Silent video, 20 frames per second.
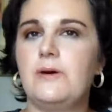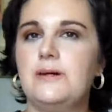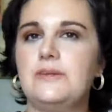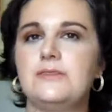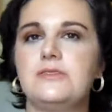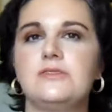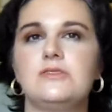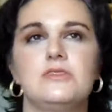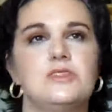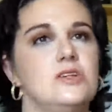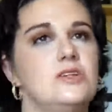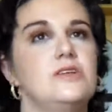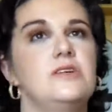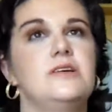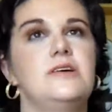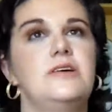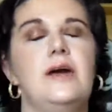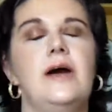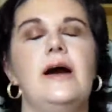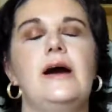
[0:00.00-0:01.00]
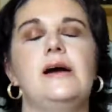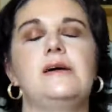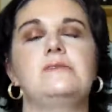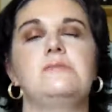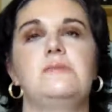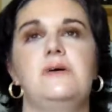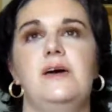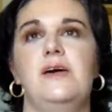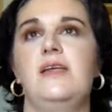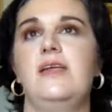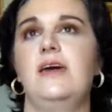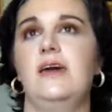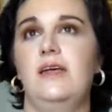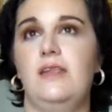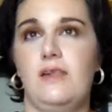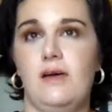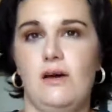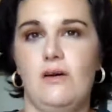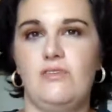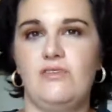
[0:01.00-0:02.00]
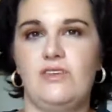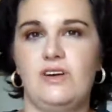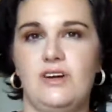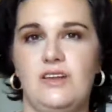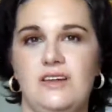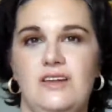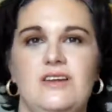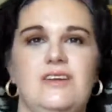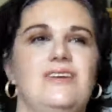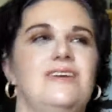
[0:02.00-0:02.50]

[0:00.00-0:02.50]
pencil journey has been a long one.